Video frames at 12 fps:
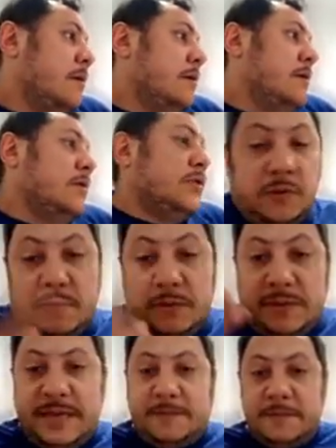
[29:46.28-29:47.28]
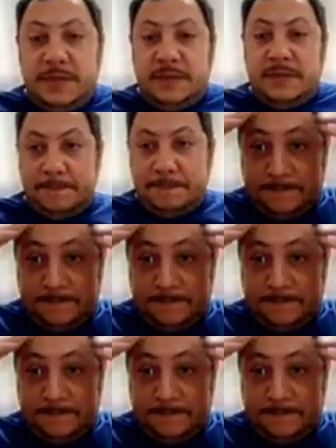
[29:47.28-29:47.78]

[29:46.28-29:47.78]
So let me